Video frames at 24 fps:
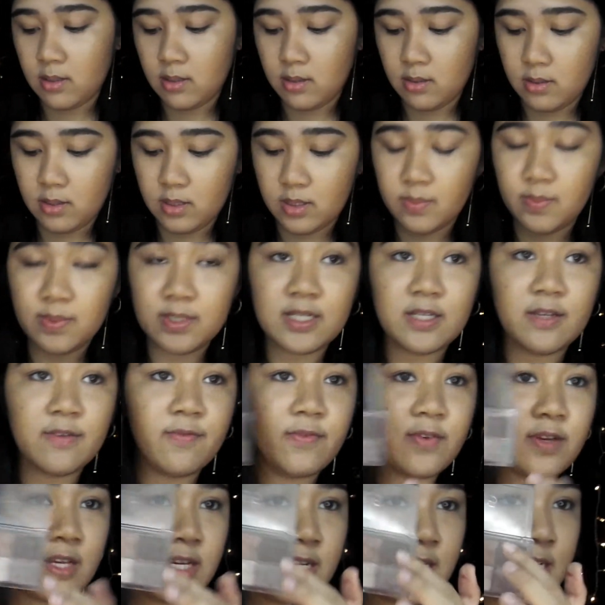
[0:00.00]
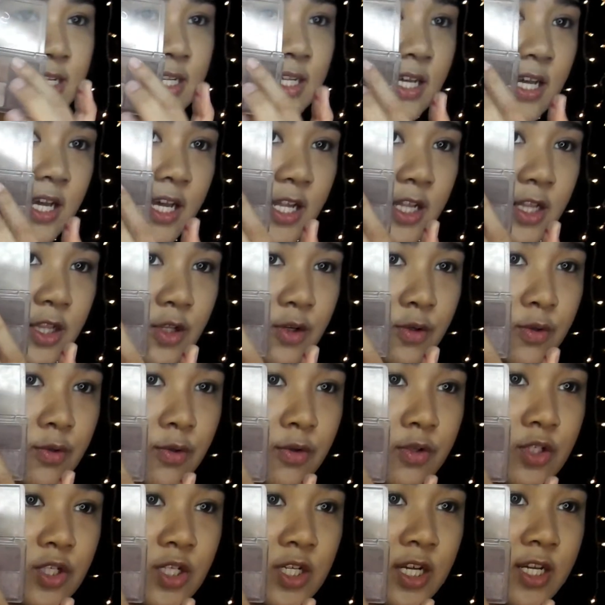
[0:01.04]
Specifically, itong
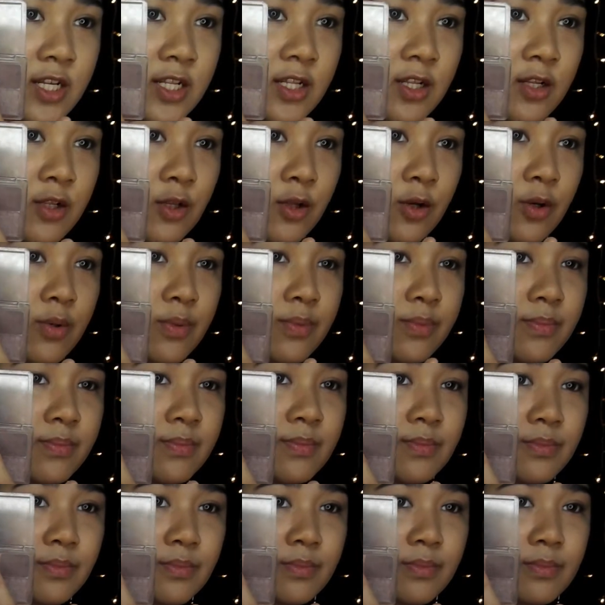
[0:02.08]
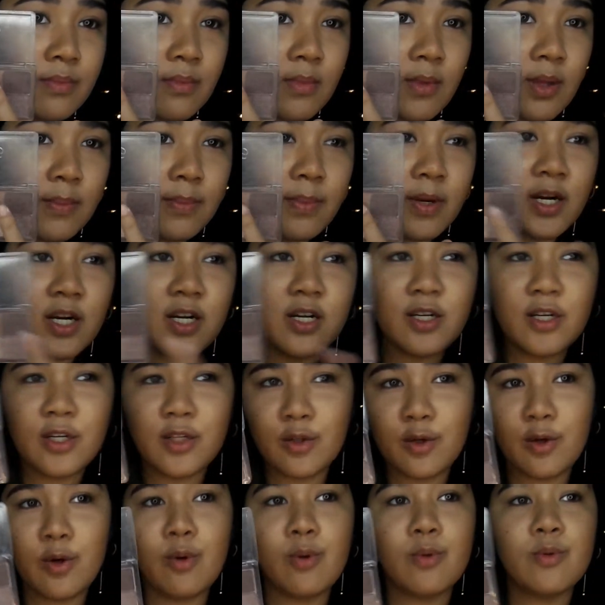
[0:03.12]
shade na to. Parang it
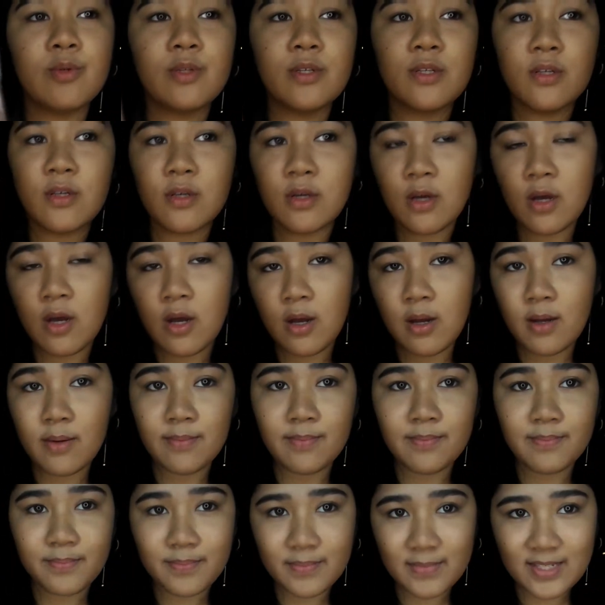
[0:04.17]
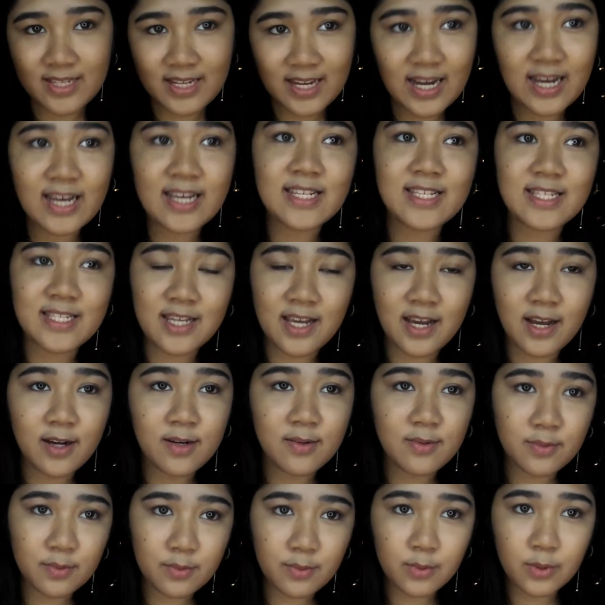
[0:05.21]
goes kahit sa ang
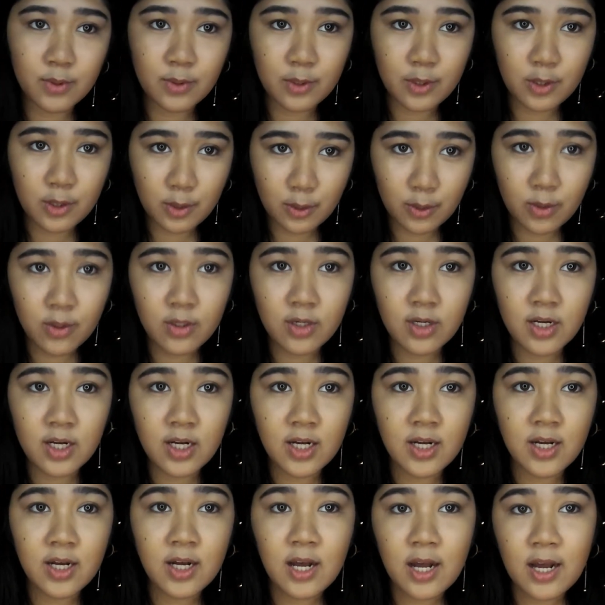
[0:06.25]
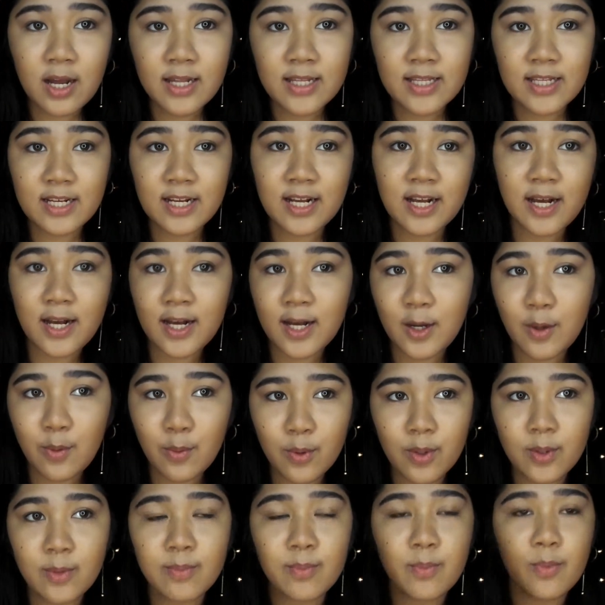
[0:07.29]
look na
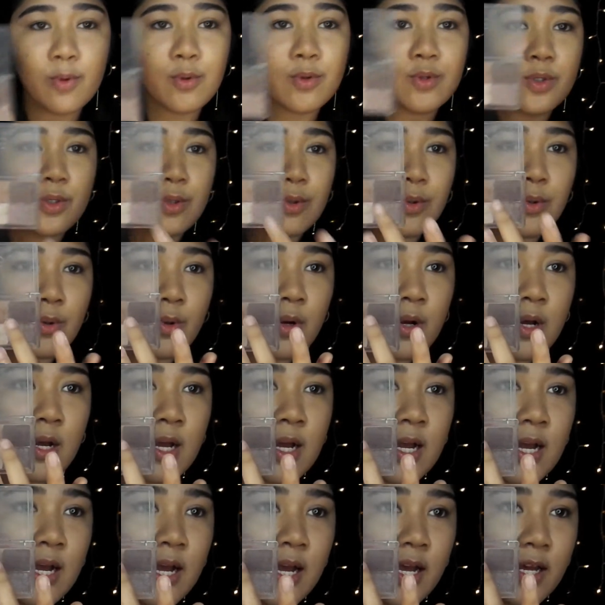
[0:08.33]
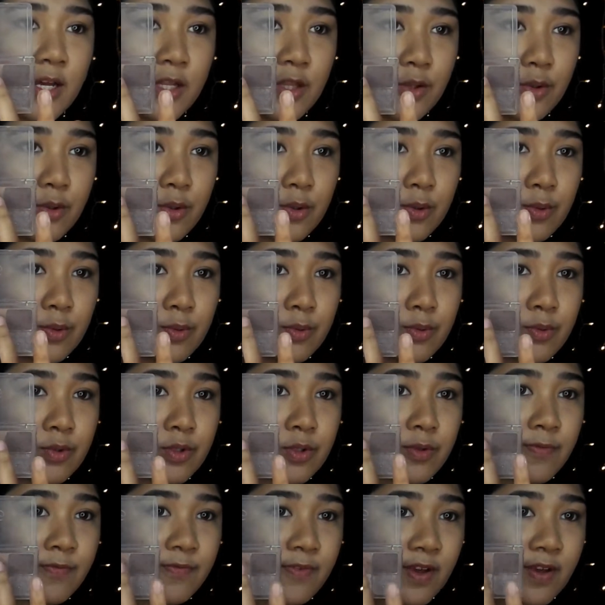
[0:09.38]
gagawin mo. So, ito yung
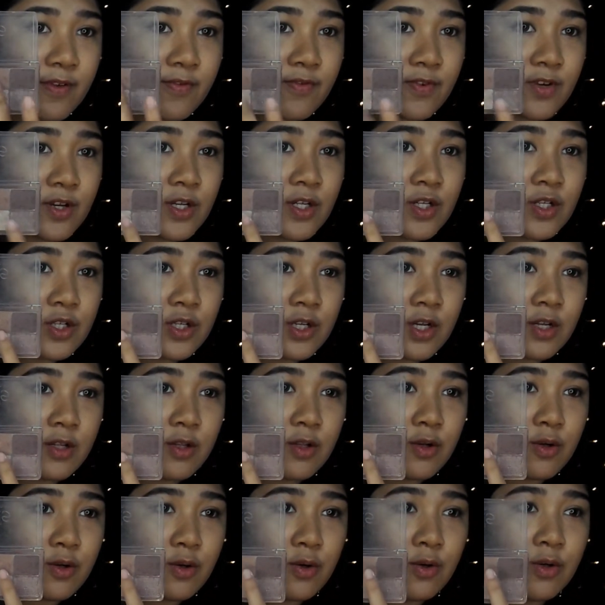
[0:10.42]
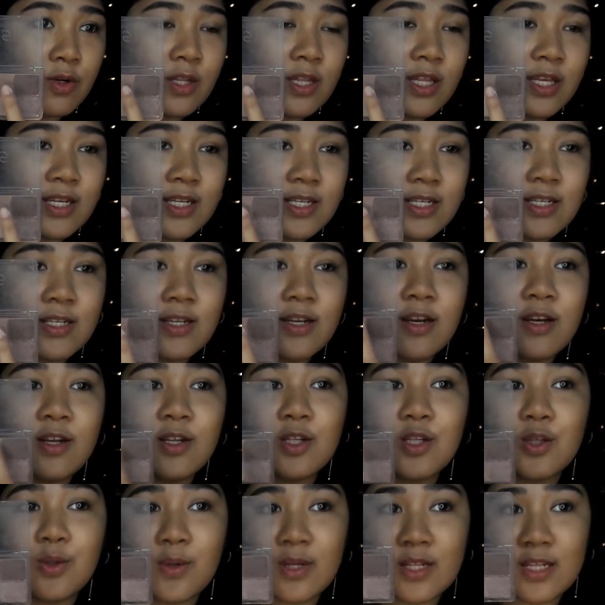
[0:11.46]
favorite shade ko, this
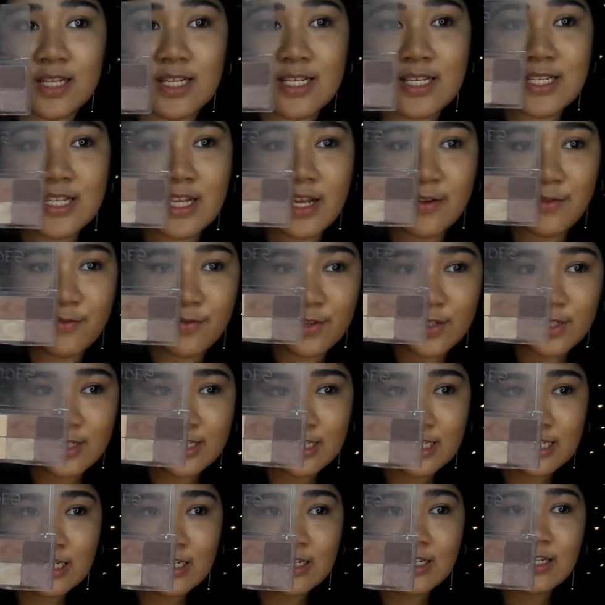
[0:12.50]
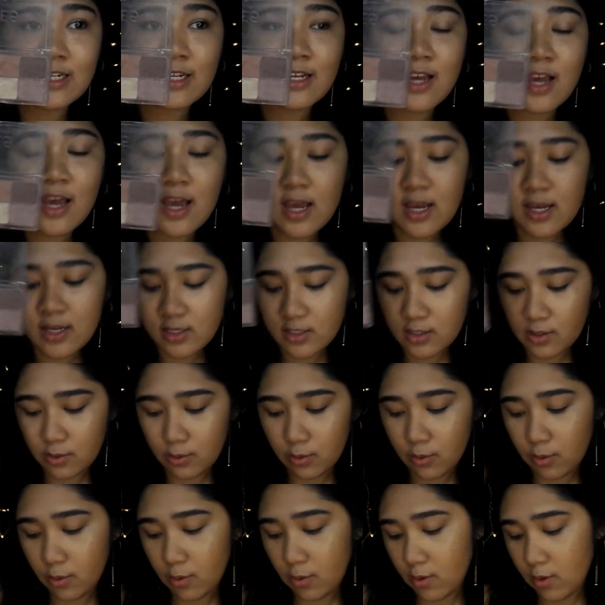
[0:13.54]
2017. So,
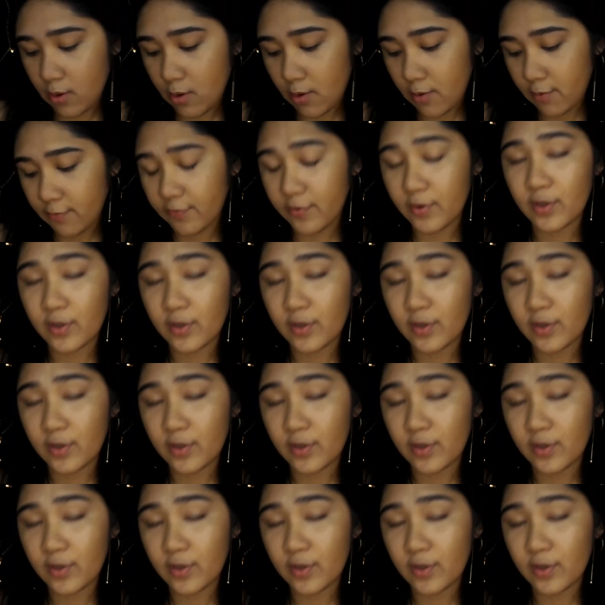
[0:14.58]
for